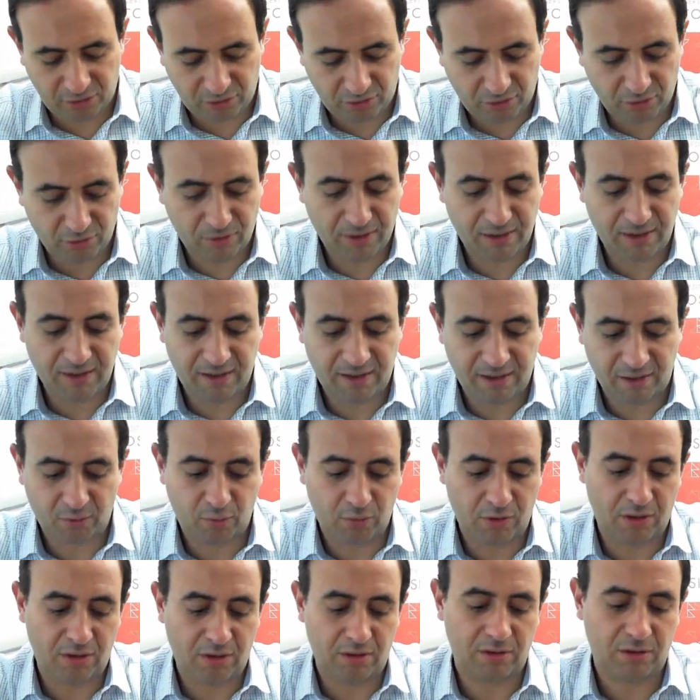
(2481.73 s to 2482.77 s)
token, that
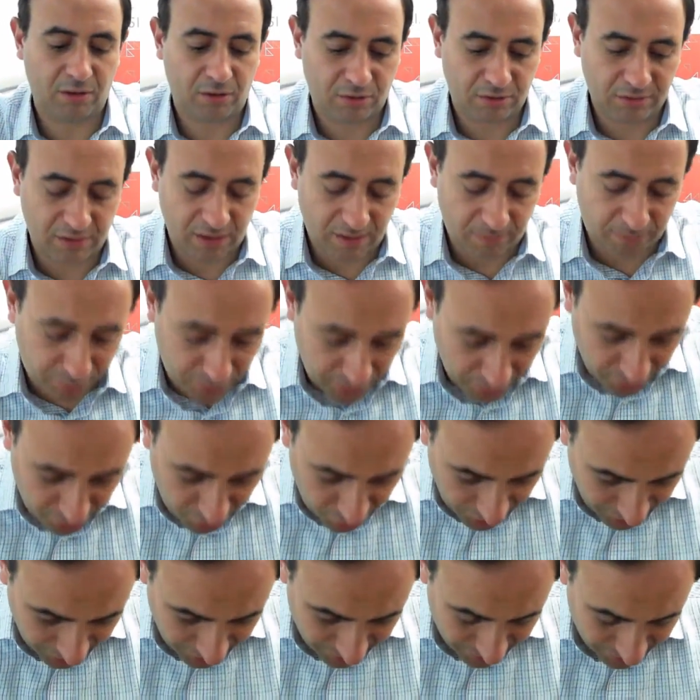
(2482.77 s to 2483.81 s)
will
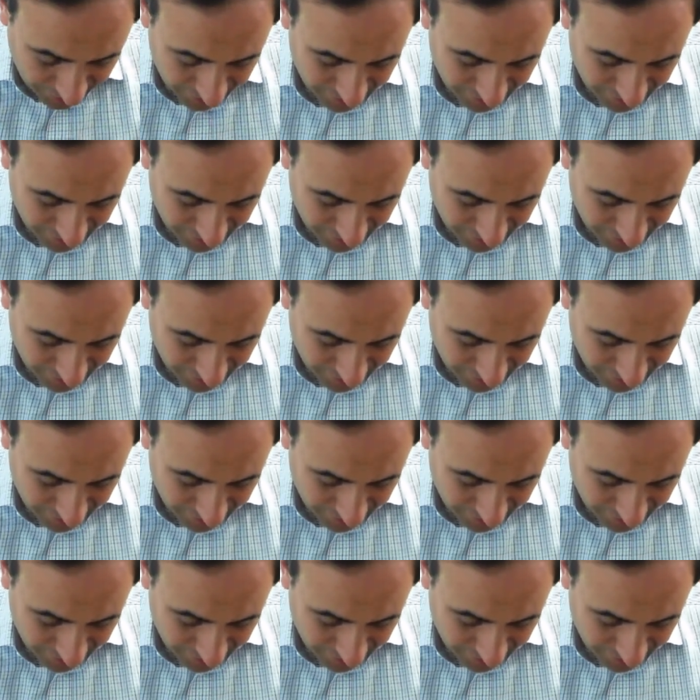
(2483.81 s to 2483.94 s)
appreciate